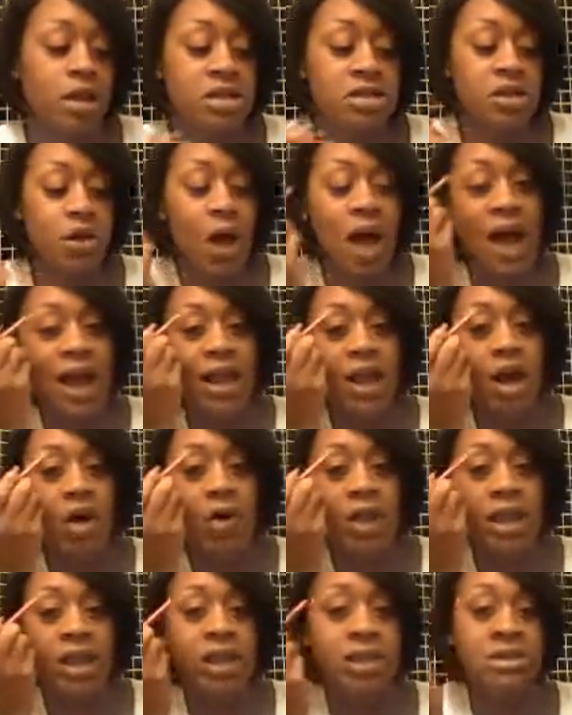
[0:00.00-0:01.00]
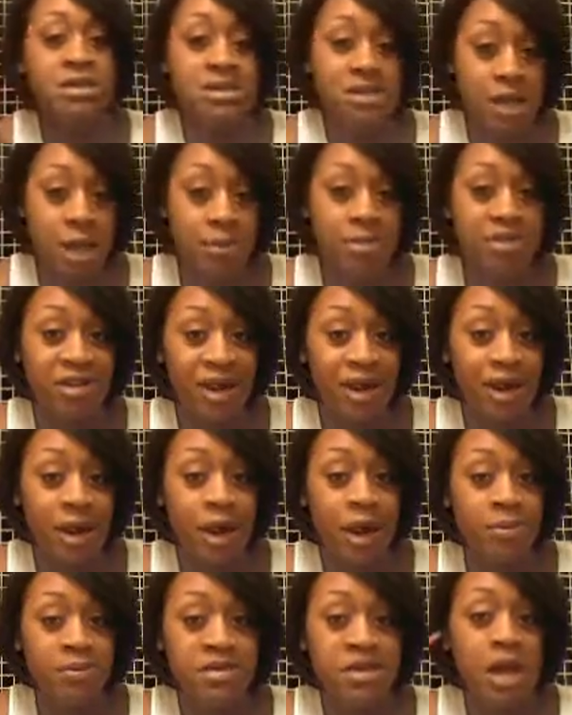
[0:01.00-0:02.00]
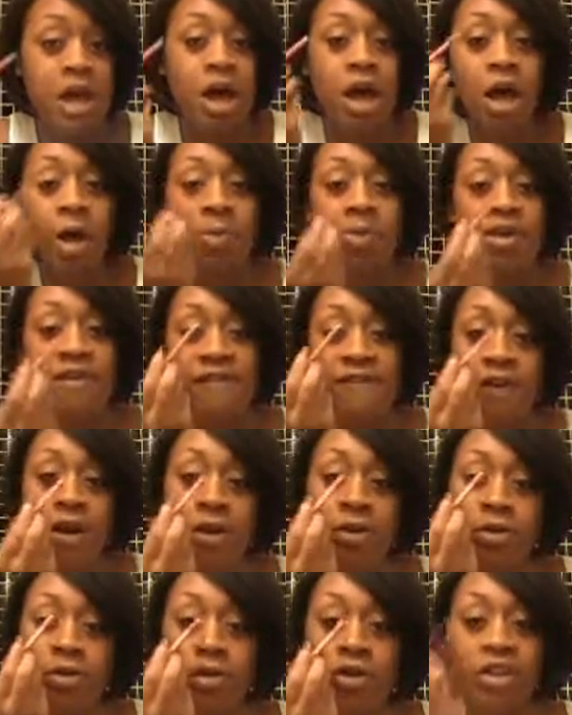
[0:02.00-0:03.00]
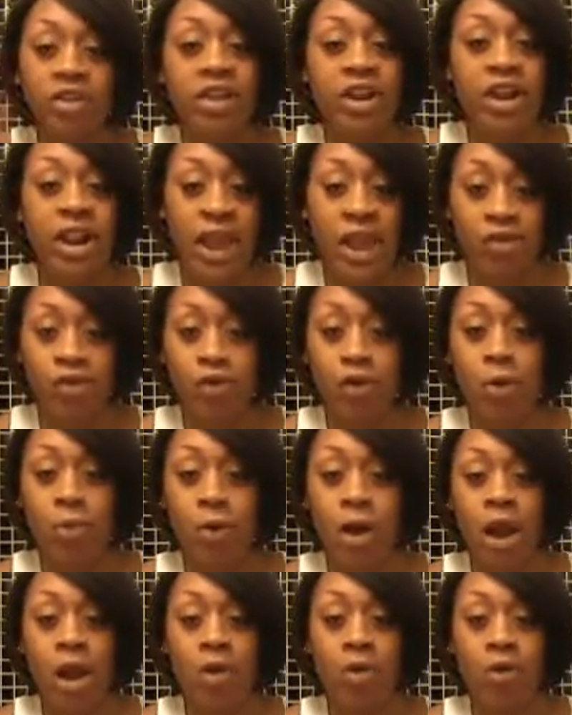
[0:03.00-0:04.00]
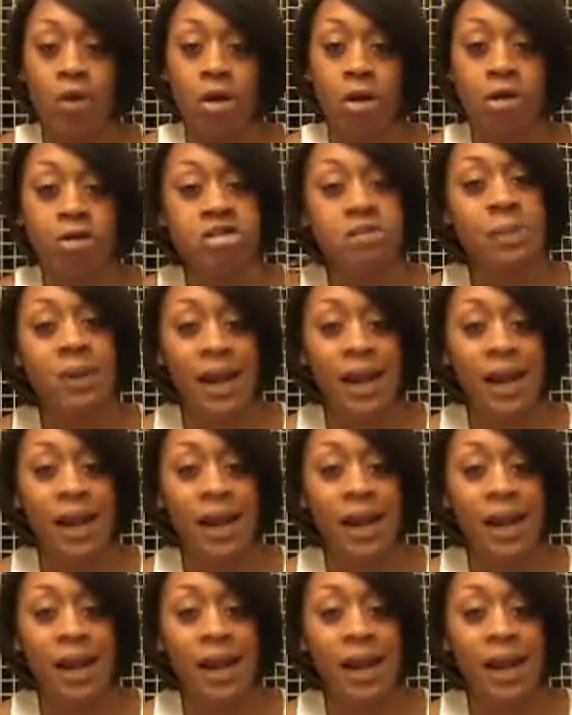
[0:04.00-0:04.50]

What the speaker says: So I go in sometimes a bit further than the natural brow grows,